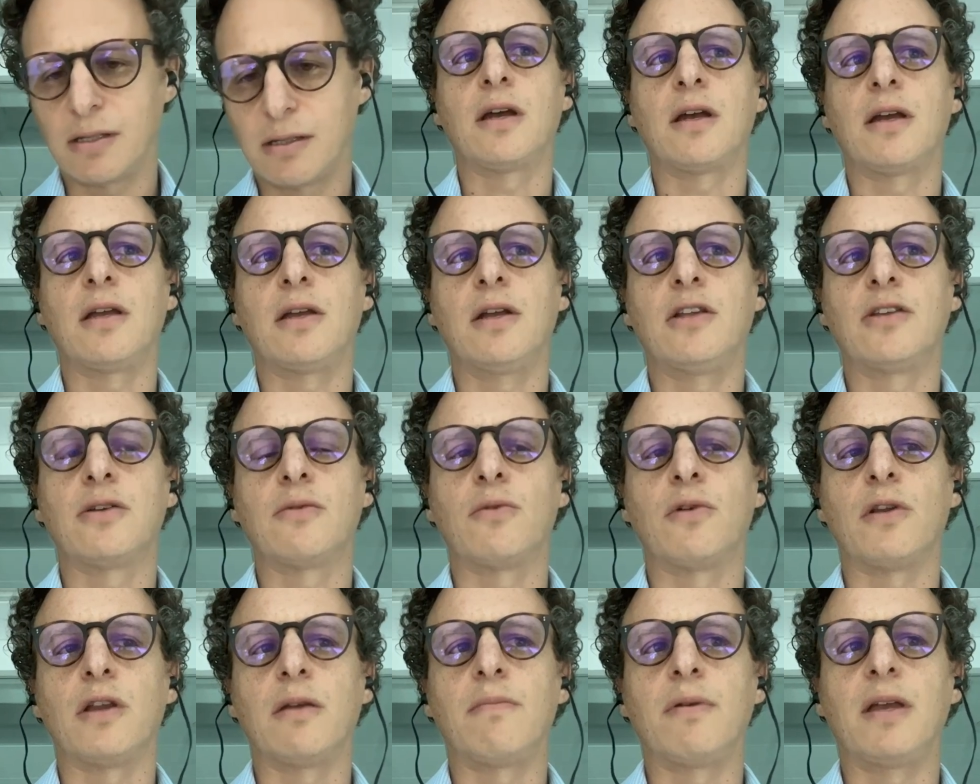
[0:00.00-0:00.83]
You need to
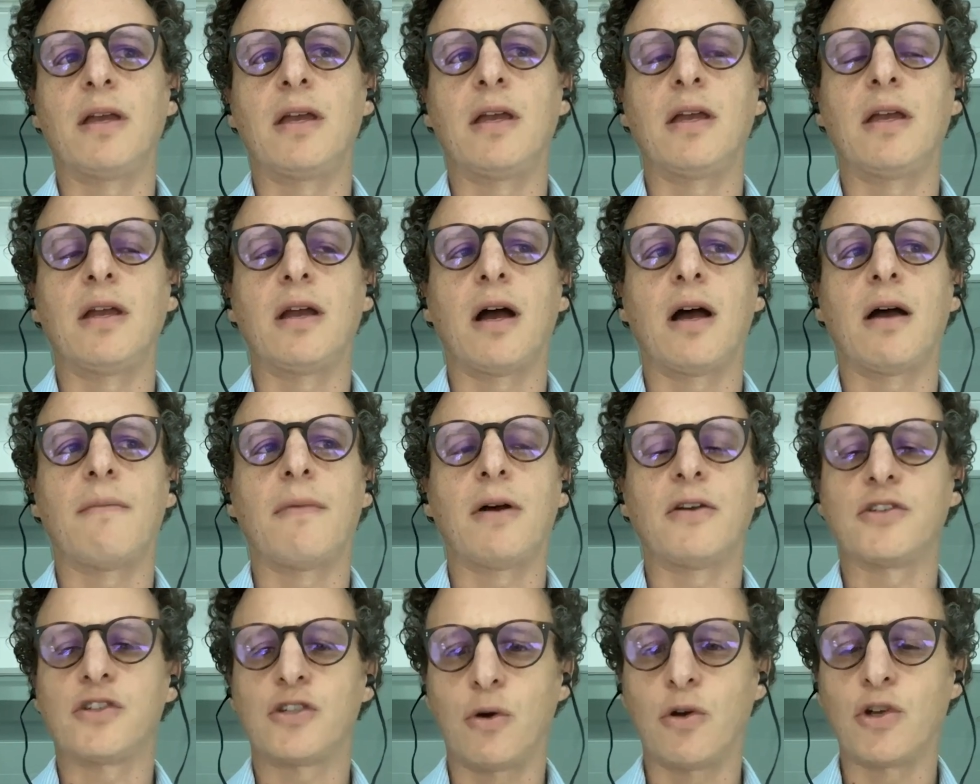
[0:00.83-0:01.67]
really be um,
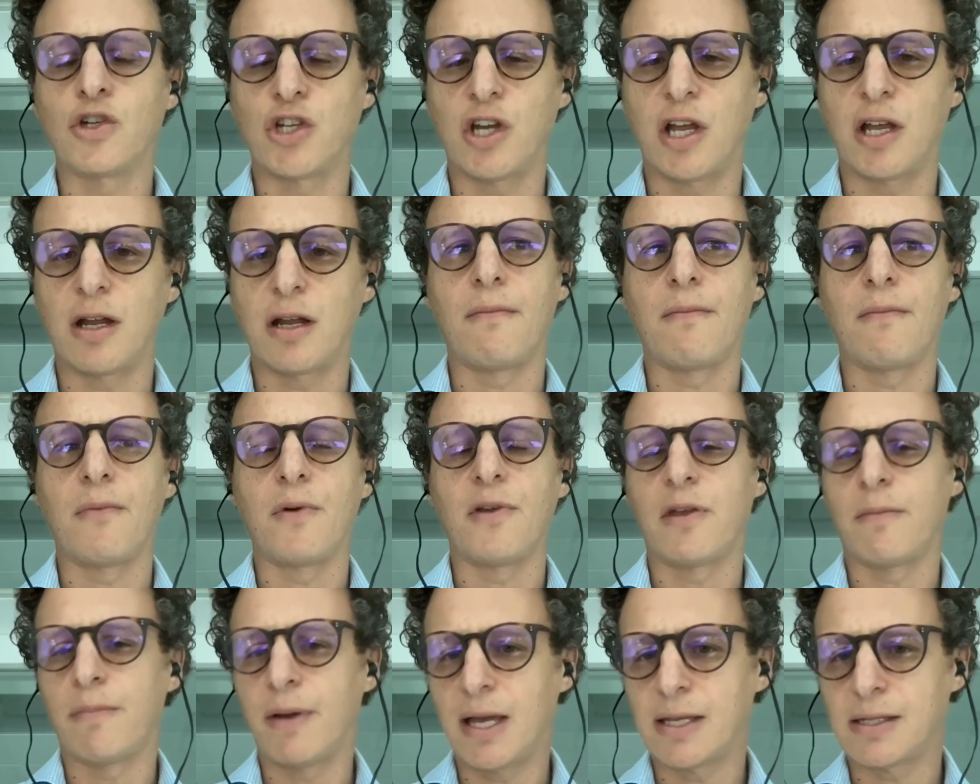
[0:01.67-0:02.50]
associated
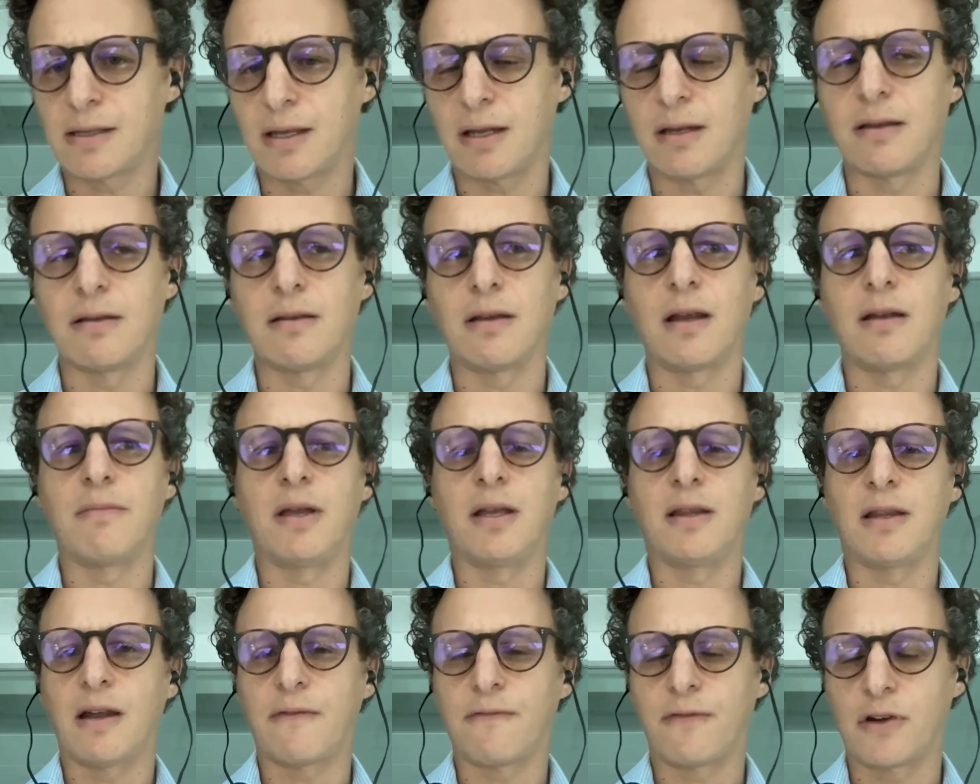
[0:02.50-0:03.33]
with the best and, and
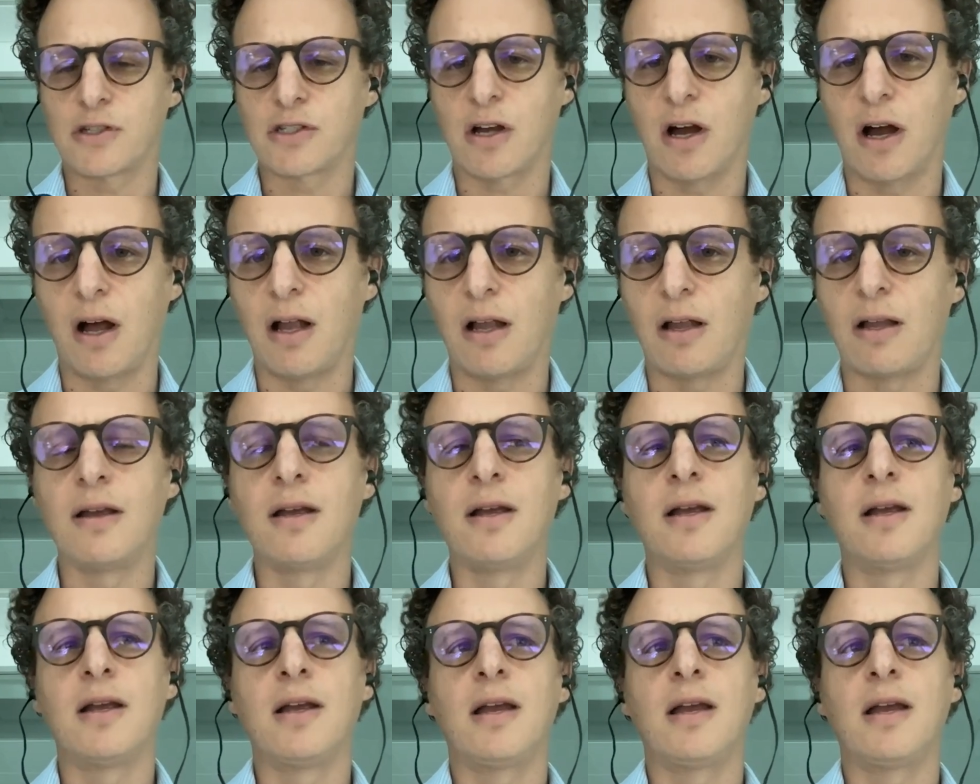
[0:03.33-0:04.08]
being that first call.